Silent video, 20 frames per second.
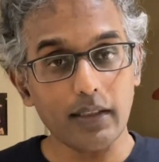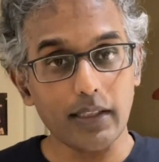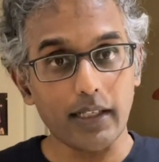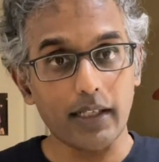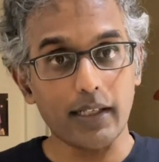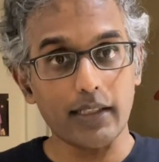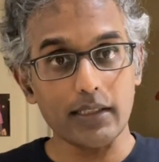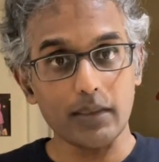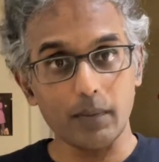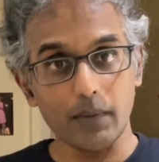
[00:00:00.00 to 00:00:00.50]

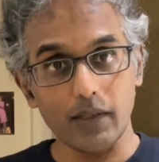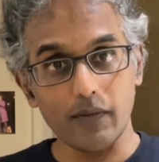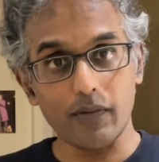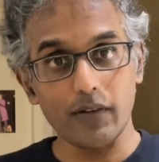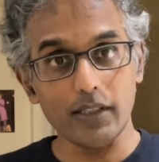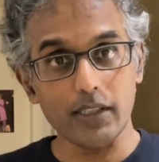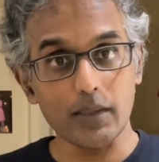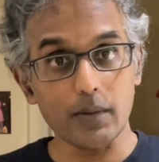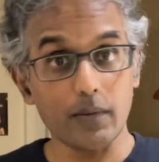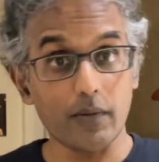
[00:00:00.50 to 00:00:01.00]
There are some
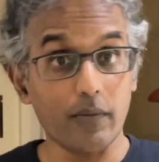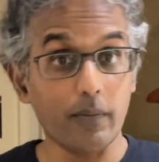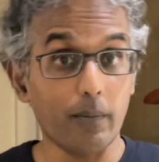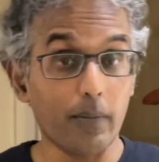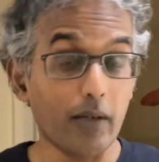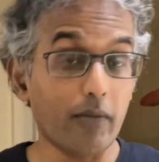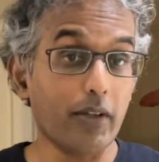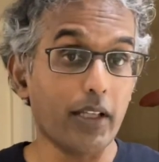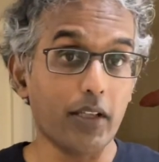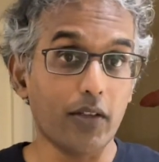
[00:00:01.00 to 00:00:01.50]
differences
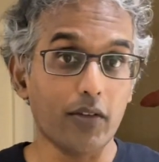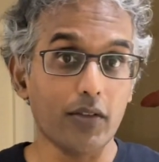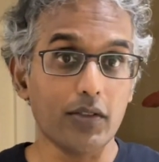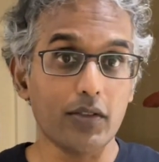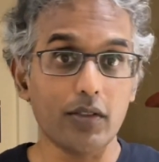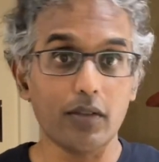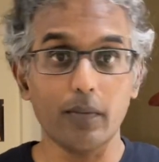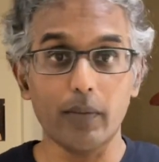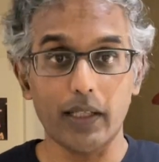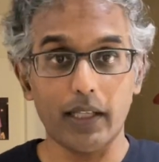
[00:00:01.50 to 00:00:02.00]
between those
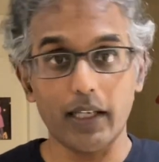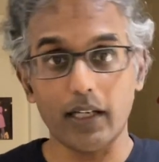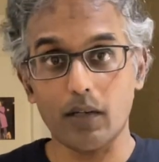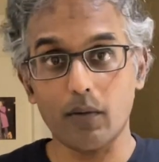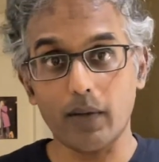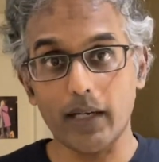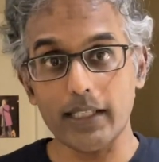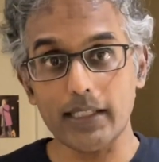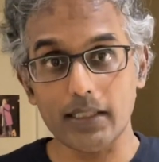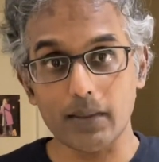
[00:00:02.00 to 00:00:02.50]
two, but they are
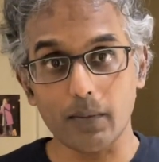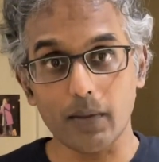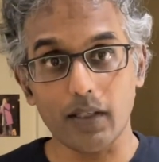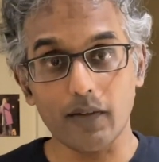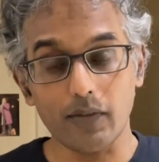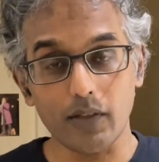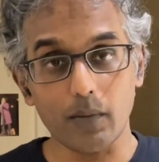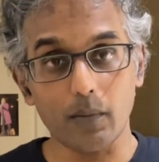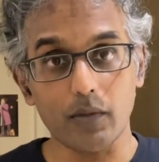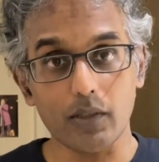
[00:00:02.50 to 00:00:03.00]
quite similar
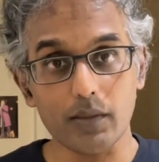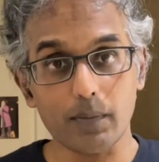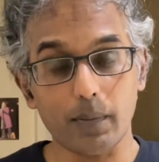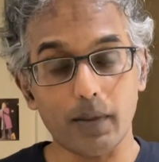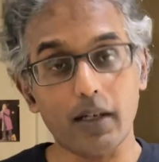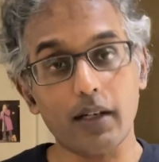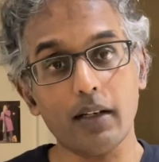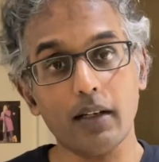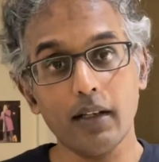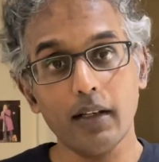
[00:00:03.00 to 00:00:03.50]
for the most
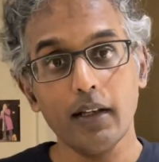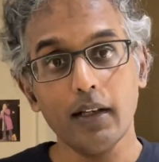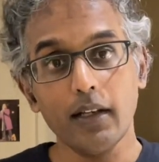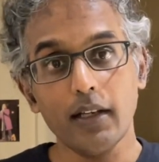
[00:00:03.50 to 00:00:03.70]
part.